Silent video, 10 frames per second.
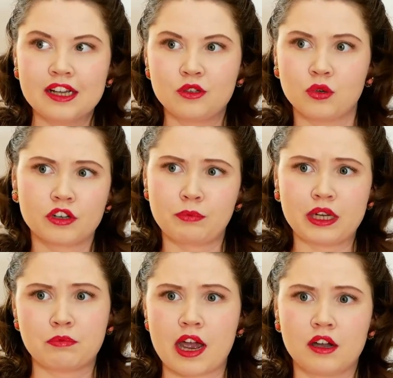talk a bit
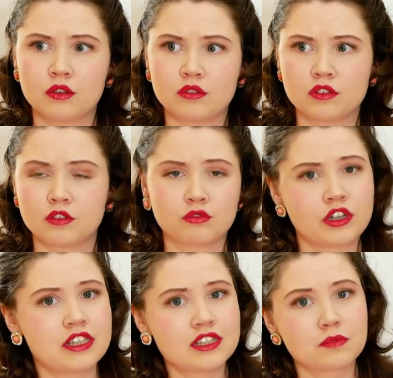about the
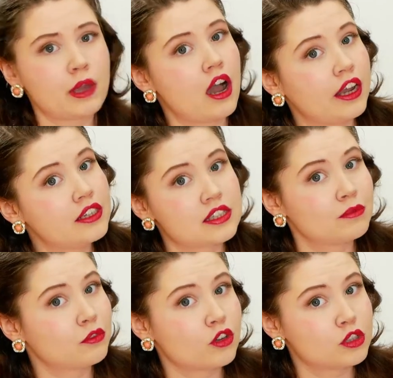reasons behind some
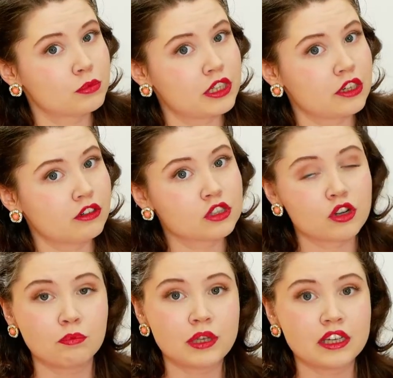of those materials
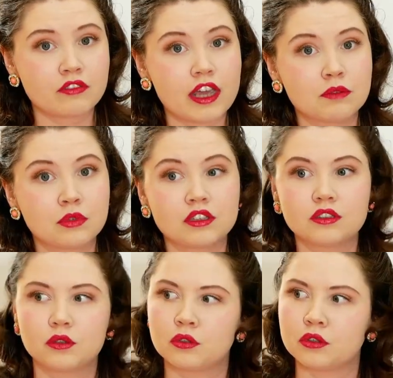not being available
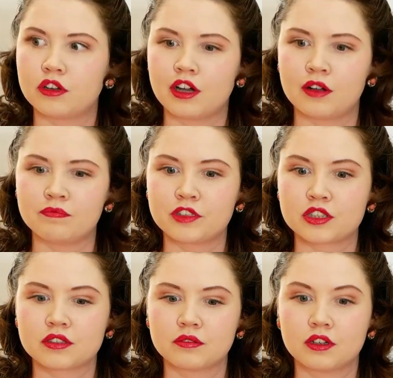or um, just